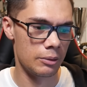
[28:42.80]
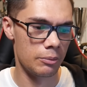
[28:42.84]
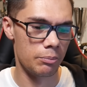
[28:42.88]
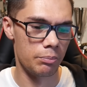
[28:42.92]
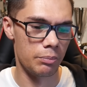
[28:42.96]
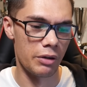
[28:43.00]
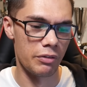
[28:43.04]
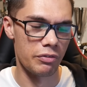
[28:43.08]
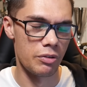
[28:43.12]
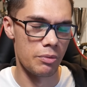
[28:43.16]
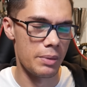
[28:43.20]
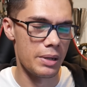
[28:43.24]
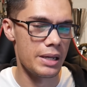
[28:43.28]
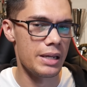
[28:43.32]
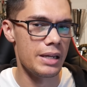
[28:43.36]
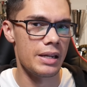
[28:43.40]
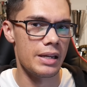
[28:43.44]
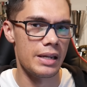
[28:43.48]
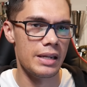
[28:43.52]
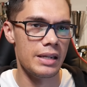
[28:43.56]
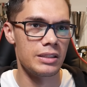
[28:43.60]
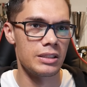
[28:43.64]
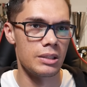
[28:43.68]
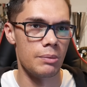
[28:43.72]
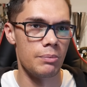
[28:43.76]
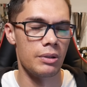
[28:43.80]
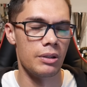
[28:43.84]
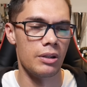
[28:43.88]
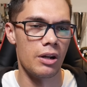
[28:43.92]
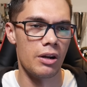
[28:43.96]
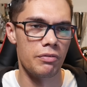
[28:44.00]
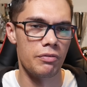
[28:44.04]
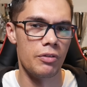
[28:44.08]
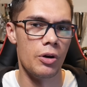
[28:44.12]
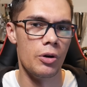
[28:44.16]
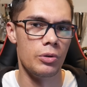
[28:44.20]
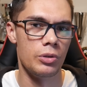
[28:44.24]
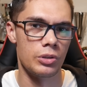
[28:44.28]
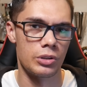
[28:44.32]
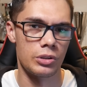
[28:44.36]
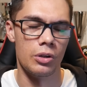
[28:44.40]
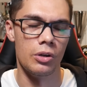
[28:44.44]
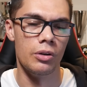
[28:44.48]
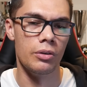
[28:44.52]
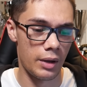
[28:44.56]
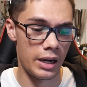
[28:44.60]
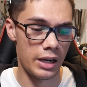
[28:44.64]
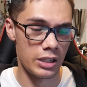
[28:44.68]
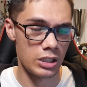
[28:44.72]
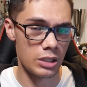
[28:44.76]
But for me, it is something I focused
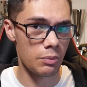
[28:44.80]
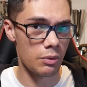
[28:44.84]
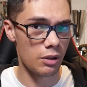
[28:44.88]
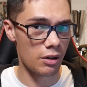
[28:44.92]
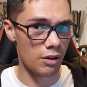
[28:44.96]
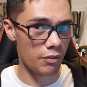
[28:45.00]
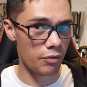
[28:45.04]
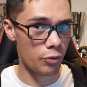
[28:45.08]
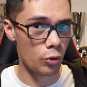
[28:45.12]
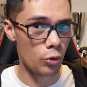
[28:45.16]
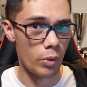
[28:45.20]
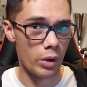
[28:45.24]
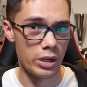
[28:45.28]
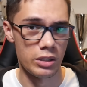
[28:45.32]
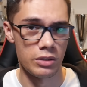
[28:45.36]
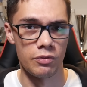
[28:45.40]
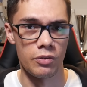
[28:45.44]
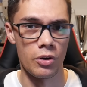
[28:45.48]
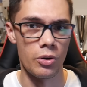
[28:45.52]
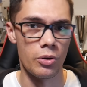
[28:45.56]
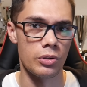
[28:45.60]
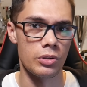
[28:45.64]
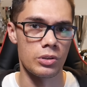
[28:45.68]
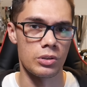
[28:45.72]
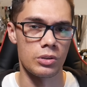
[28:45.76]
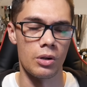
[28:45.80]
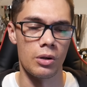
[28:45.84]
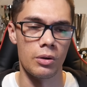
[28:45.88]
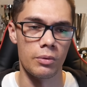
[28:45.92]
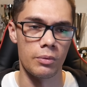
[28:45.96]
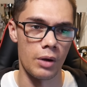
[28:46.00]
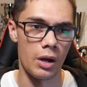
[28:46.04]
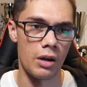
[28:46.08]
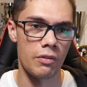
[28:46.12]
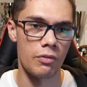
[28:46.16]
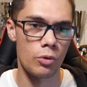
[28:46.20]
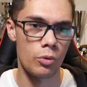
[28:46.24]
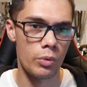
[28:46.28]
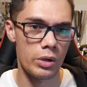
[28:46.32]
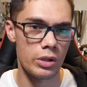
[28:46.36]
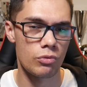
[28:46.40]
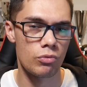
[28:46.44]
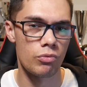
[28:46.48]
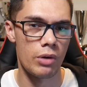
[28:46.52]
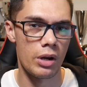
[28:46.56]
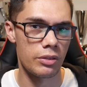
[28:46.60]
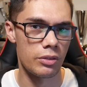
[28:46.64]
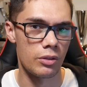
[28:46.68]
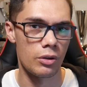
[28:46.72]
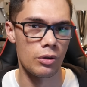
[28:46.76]
on. And it's something I've always focused on. I've always
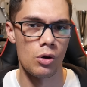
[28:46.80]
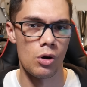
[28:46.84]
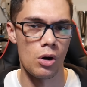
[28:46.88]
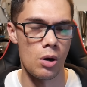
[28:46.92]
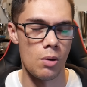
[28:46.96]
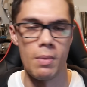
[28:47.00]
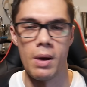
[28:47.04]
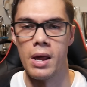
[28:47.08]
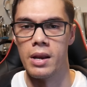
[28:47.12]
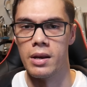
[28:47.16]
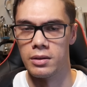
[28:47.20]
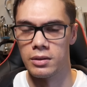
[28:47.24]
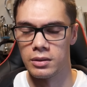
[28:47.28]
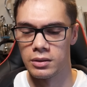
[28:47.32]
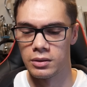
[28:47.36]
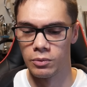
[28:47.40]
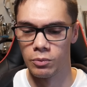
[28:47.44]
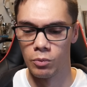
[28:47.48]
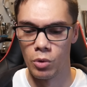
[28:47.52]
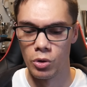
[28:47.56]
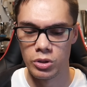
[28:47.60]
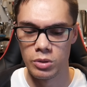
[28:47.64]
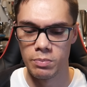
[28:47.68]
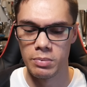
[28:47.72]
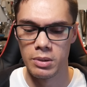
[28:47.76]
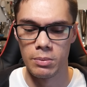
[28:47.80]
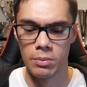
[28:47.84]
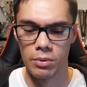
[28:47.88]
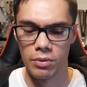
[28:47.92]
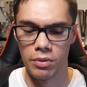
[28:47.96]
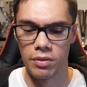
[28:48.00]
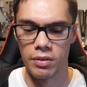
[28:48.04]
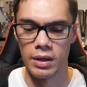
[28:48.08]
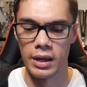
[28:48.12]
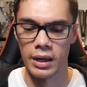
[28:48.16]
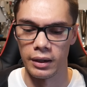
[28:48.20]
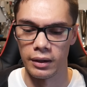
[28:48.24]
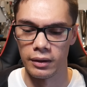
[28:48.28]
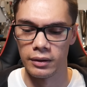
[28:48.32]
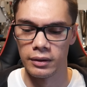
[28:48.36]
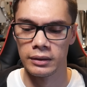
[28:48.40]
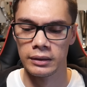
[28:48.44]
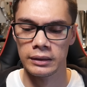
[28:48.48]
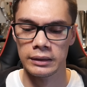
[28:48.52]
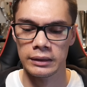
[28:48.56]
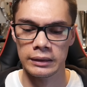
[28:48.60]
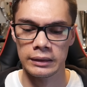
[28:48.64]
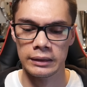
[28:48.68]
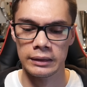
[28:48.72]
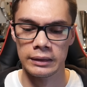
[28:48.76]
read the comments. What do people think?
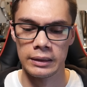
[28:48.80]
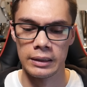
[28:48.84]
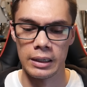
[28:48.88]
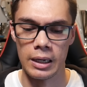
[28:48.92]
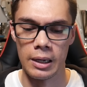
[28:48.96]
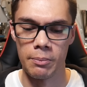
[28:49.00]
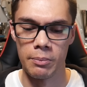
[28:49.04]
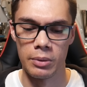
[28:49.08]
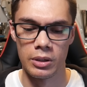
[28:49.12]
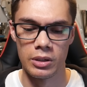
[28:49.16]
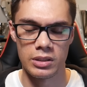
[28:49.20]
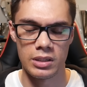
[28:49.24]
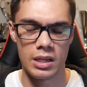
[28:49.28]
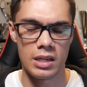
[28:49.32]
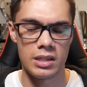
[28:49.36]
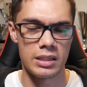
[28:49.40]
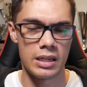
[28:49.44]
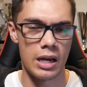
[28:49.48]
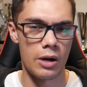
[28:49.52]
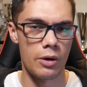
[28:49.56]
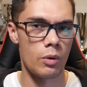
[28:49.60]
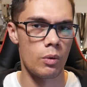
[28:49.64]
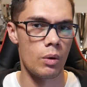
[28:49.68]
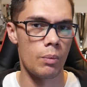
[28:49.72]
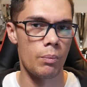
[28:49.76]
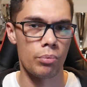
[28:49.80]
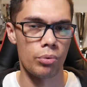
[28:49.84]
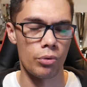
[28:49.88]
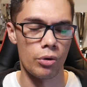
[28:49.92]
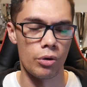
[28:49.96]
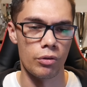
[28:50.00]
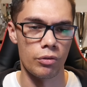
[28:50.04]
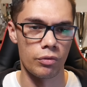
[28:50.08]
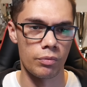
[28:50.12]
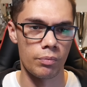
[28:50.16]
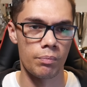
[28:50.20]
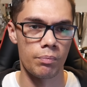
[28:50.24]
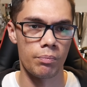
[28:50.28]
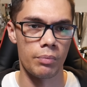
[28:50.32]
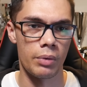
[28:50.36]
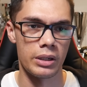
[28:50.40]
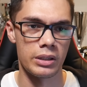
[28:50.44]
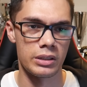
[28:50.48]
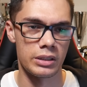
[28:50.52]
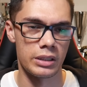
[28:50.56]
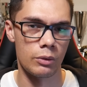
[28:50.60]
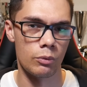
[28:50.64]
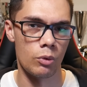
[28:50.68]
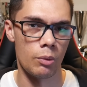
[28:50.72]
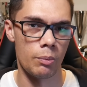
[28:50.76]
Because that's how you improve, by
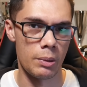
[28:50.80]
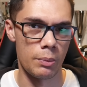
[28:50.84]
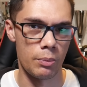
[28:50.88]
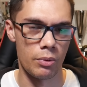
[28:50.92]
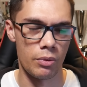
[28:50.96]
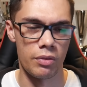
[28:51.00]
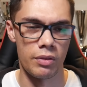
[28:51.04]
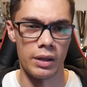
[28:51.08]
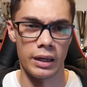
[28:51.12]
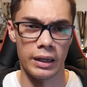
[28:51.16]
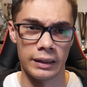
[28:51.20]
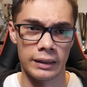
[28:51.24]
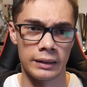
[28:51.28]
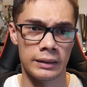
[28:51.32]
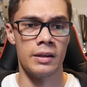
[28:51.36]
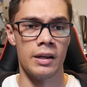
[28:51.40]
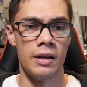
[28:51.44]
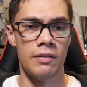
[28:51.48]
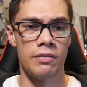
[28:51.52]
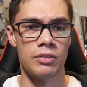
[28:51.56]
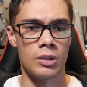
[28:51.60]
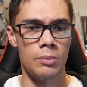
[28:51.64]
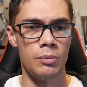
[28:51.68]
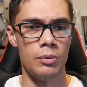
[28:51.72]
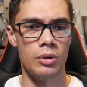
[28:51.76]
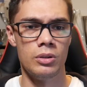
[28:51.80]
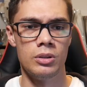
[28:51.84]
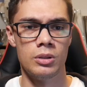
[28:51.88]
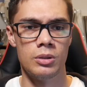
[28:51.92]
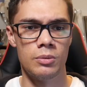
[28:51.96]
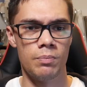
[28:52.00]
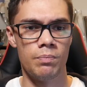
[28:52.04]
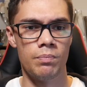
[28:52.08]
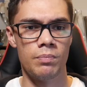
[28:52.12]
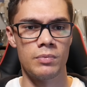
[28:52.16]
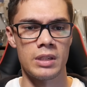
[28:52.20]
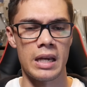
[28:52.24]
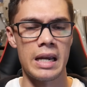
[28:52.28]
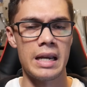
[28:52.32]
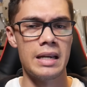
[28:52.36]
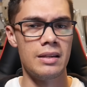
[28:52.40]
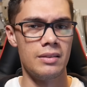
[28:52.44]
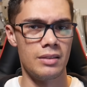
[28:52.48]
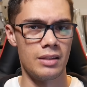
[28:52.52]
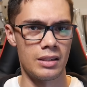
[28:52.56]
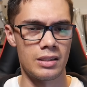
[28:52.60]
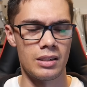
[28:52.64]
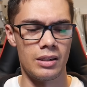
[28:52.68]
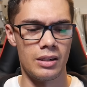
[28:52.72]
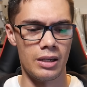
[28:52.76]
seeing what people think. If someone's taken
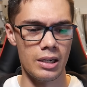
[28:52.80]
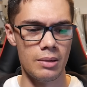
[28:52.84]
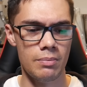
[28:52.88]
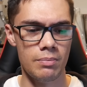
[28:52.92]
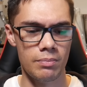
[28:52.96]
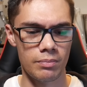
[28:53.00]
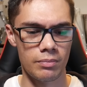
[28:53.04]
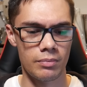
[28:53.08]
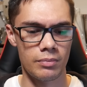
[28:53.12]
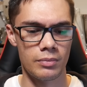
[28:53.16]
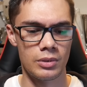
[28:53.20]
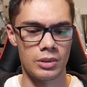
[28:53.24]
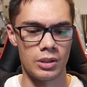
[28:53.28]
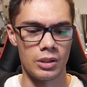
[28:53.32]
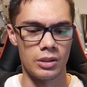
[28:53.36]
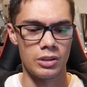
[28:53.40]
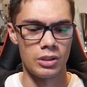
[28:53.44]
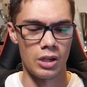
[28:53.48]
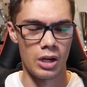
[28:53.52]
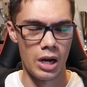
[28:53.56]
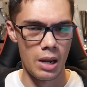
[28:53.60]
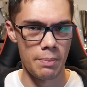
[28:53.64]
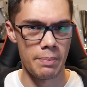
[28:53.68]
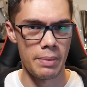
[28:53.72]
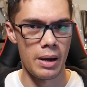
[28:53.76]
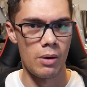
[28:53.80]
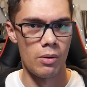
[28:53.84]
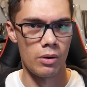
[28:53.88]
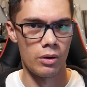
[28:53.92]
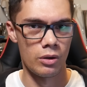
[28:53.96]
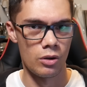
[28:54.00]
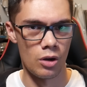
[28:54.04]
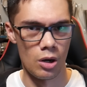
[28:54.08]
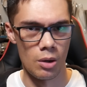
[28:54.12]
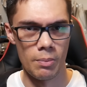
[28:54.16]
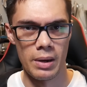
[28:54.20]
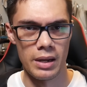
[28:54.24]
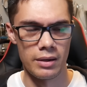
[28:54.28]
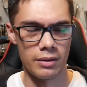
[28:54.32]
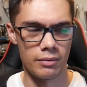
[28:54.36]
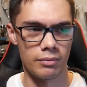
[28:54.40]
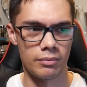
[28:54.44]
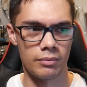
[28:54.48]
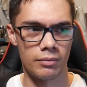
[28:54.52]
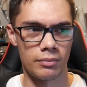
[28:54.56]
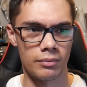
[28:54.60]
the time to type out a comment,